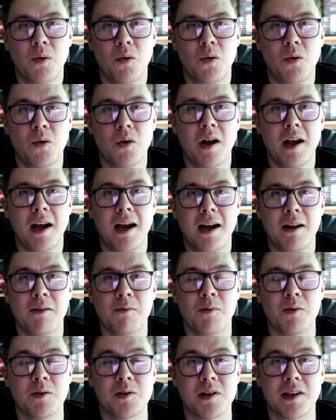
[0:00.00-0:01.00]
All I had
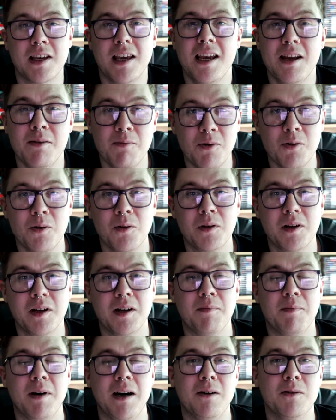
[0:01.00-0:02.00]
was a keyboard and
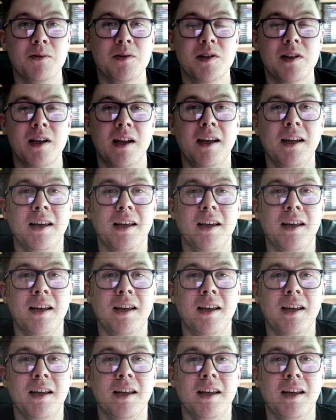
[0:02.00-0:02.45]
a mouse.